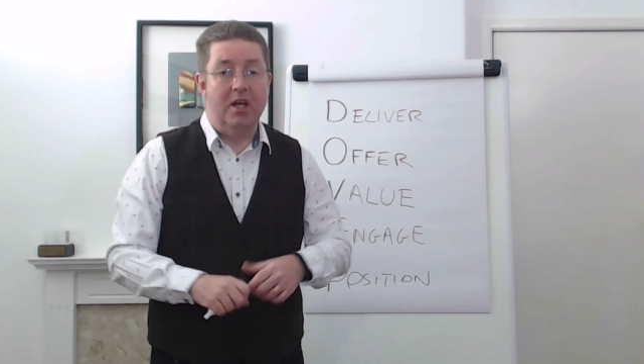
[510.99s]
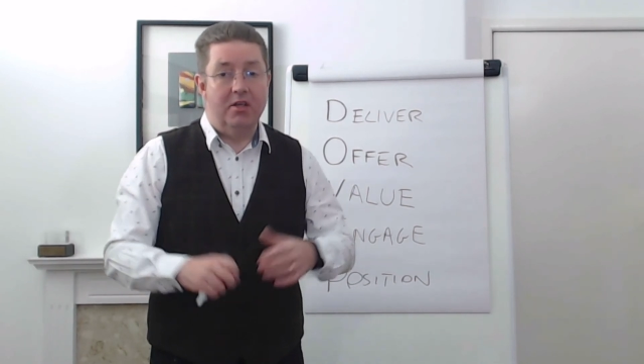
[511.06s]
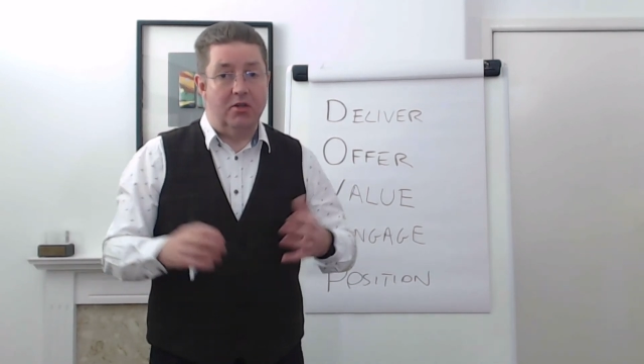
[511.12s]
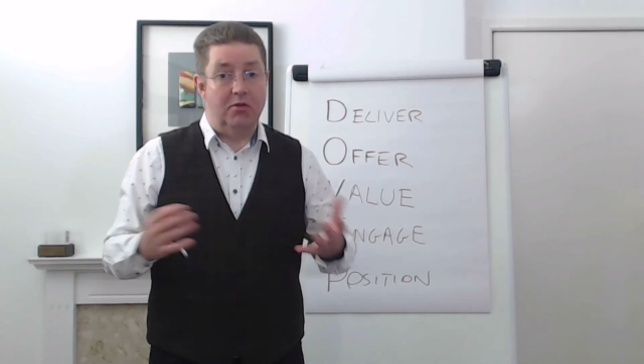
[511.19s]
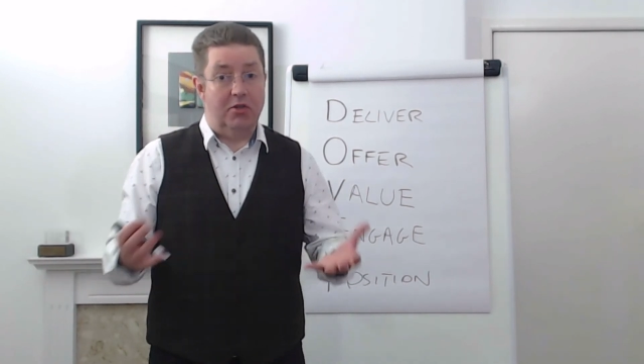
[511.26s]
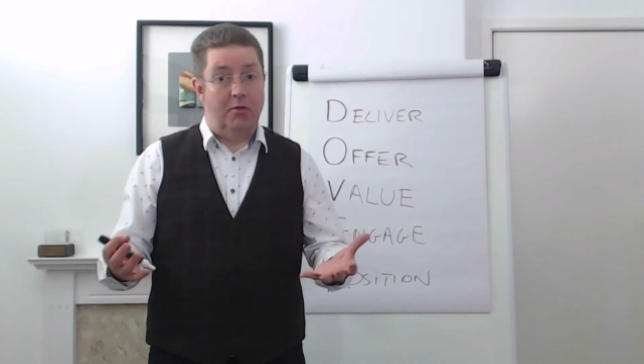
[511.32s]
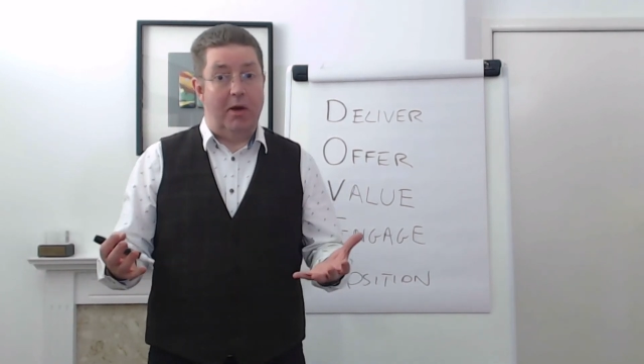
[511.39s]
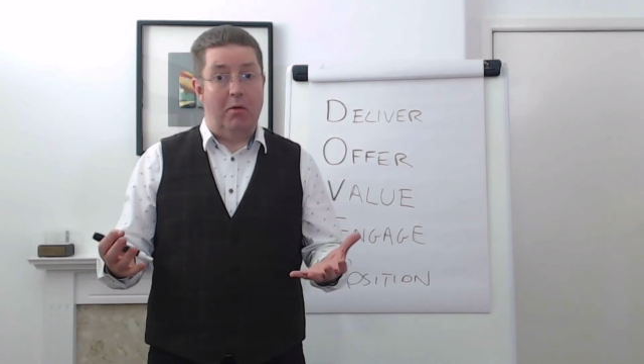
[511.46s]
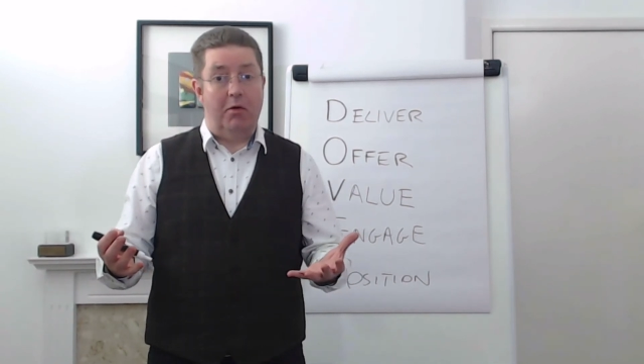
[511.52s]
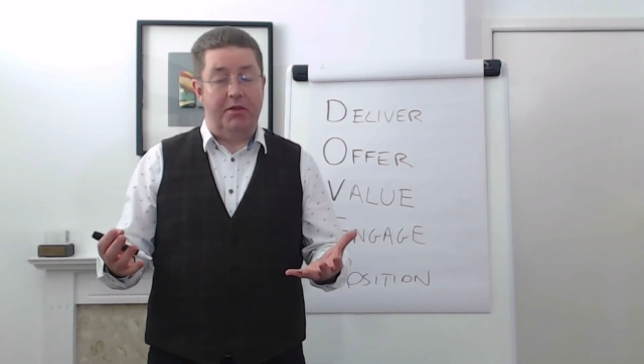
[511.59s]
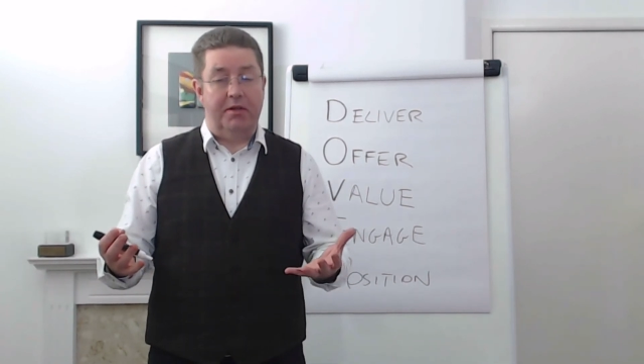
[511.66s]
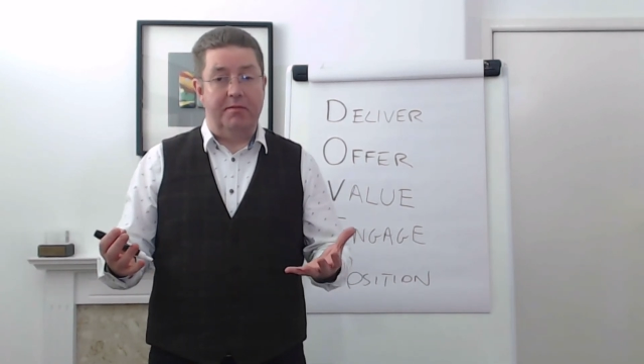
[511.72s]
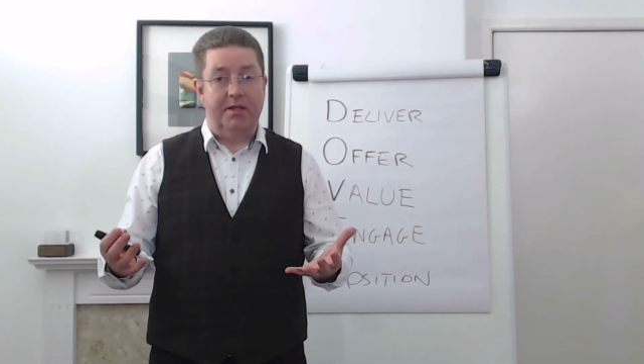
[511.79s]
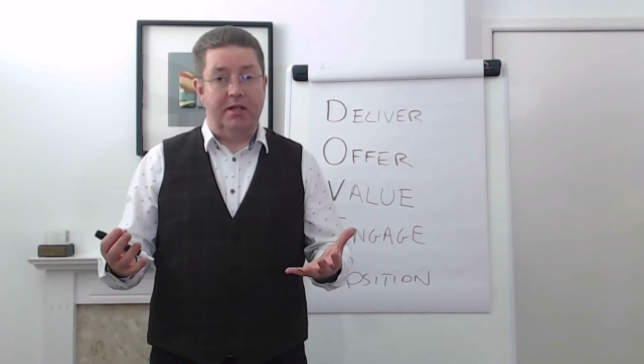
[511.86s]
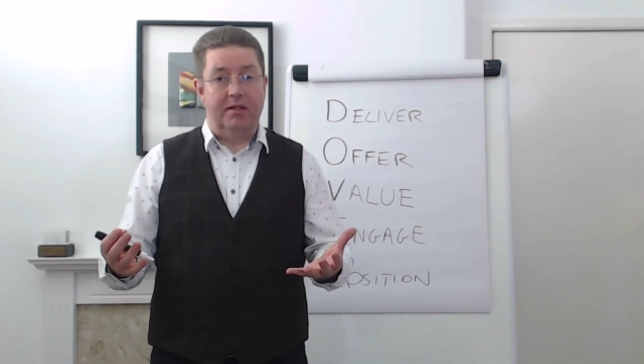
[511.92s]
So do I want
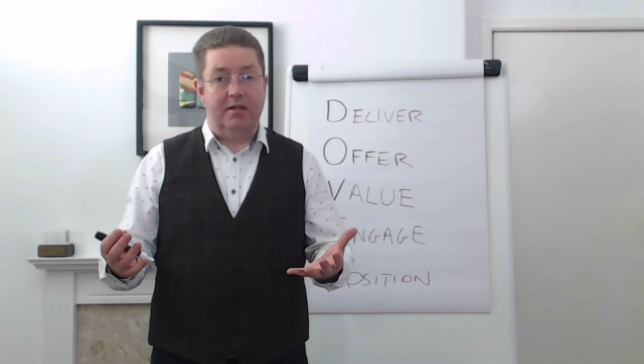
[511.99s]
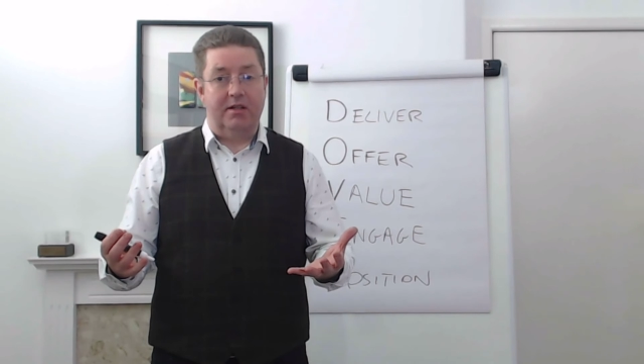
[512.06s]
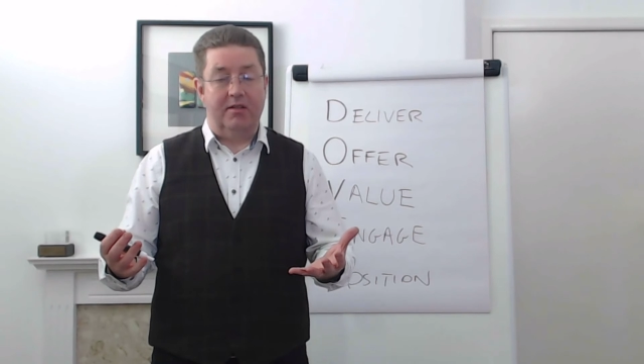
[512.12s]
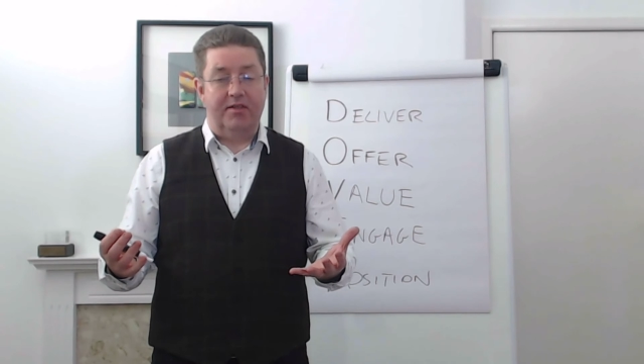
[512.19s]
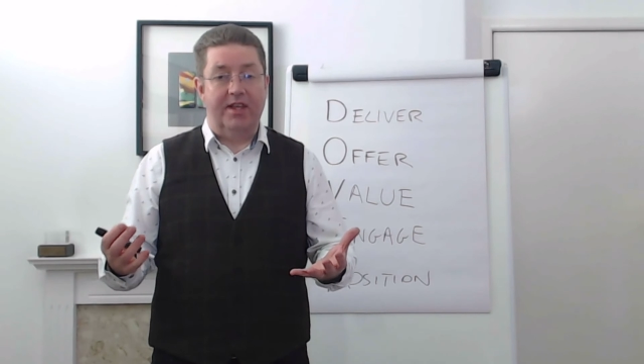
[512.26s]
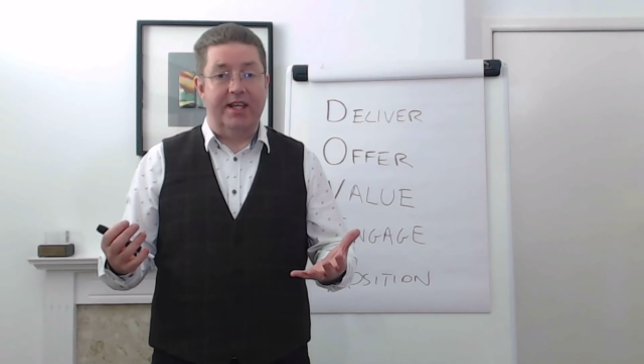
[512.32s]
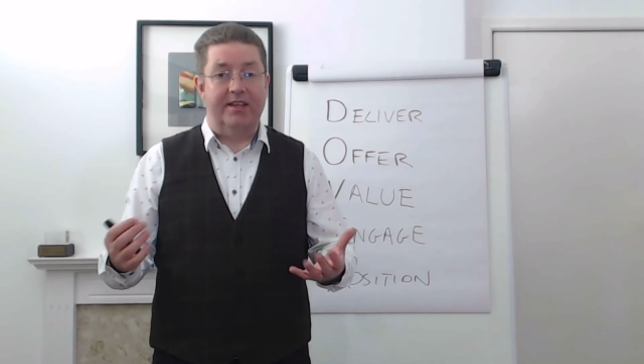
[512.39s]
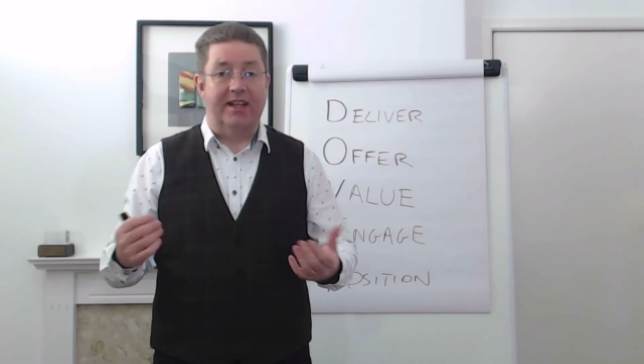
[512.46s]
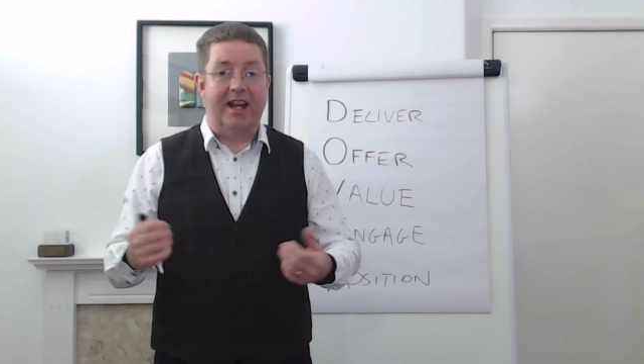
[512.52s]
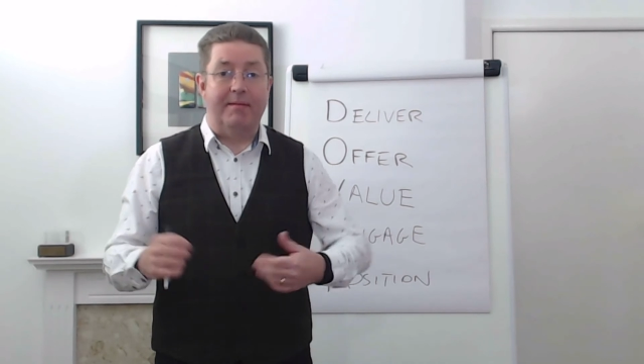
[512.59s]
them to think that